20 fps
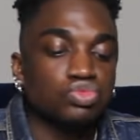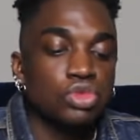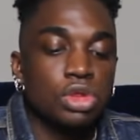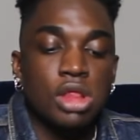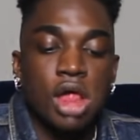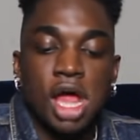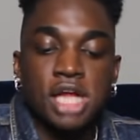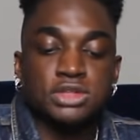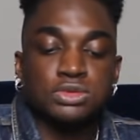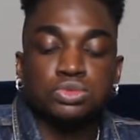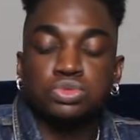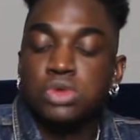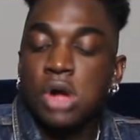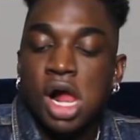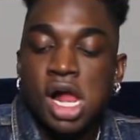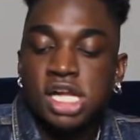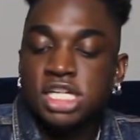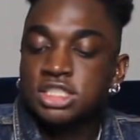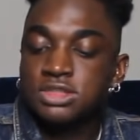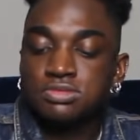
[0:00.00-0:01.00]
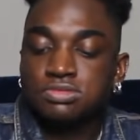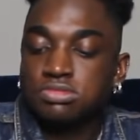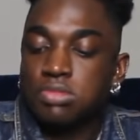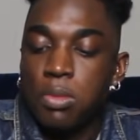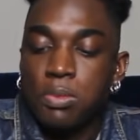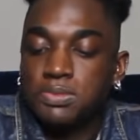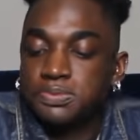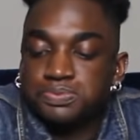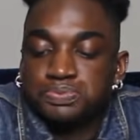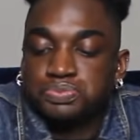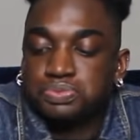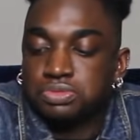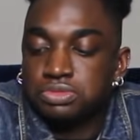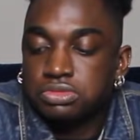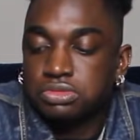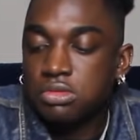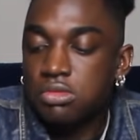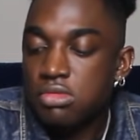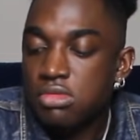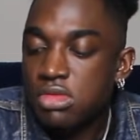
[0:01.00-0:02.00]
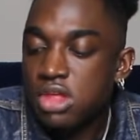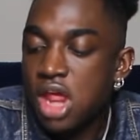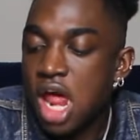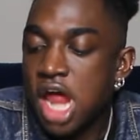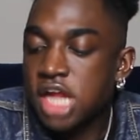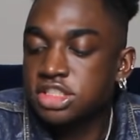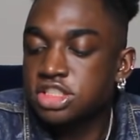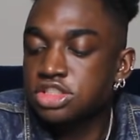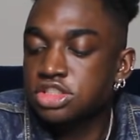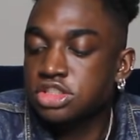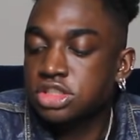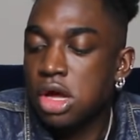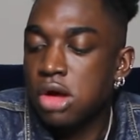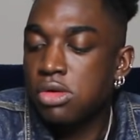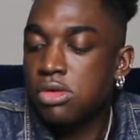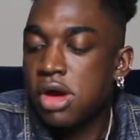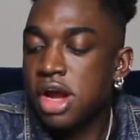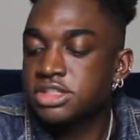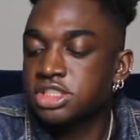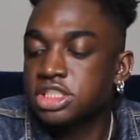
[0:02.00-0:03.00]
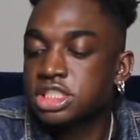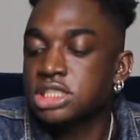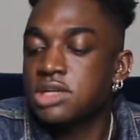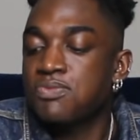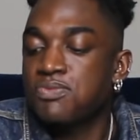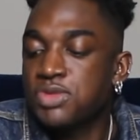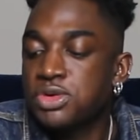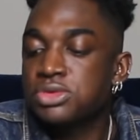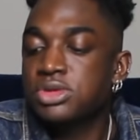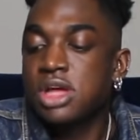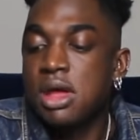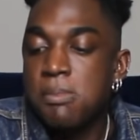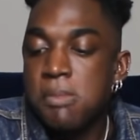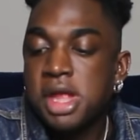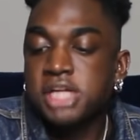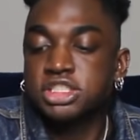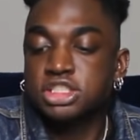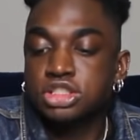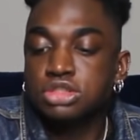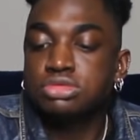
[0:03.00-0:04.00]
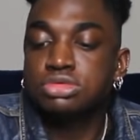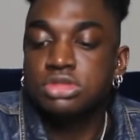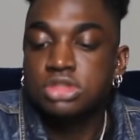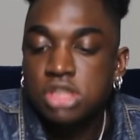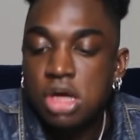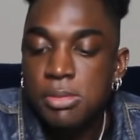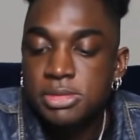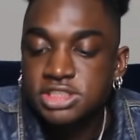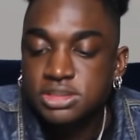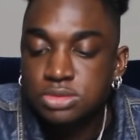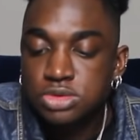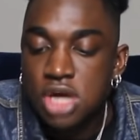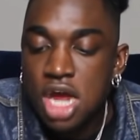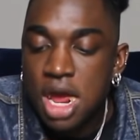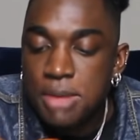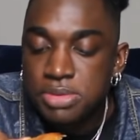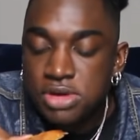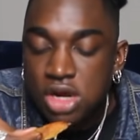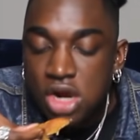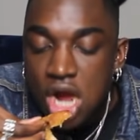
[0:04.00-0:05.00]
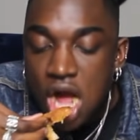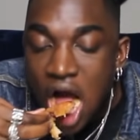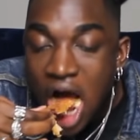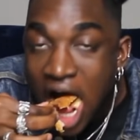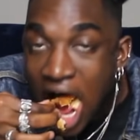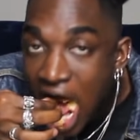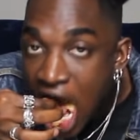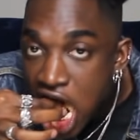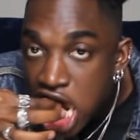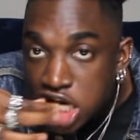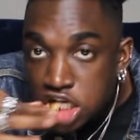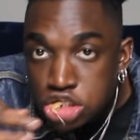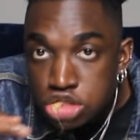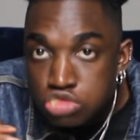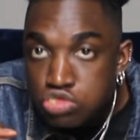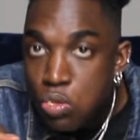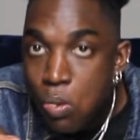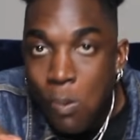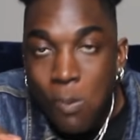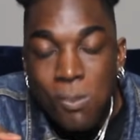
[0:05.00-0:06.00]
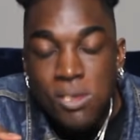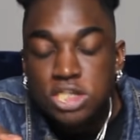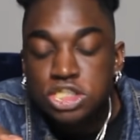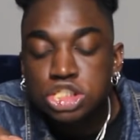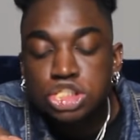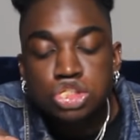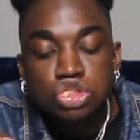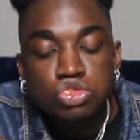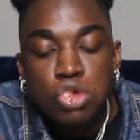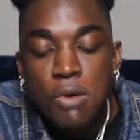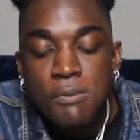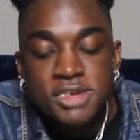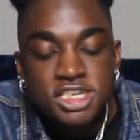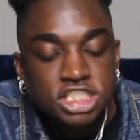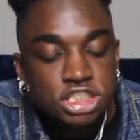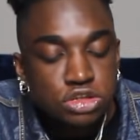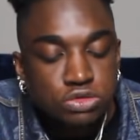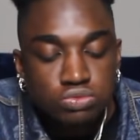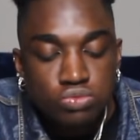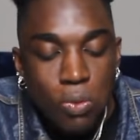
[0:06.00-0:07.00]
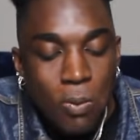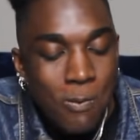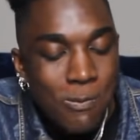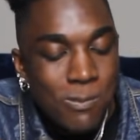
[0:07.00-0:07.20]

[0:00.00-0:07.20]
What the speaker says: Like, what? Like, it's so crazy how food can make you so much more happier. You know what I mean?